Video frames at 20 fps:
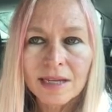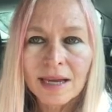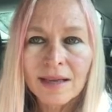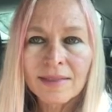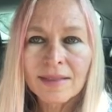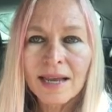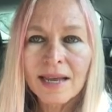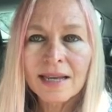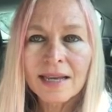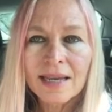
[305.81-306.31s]

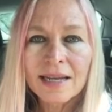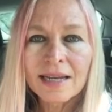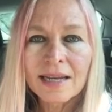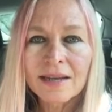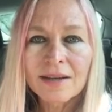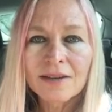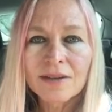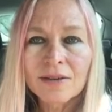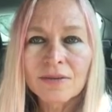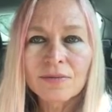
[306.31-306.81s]
And like
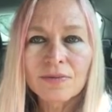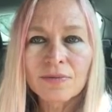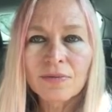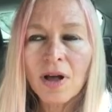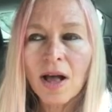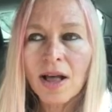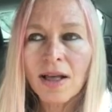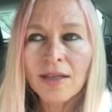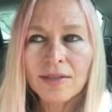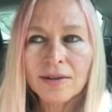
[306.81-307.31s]
any good
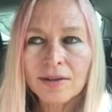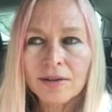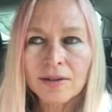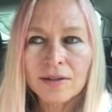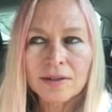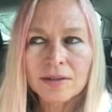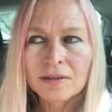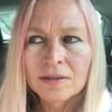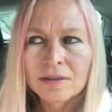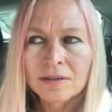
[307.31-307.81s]

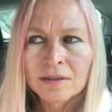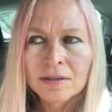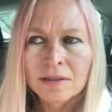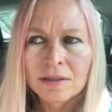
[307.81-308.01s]
father,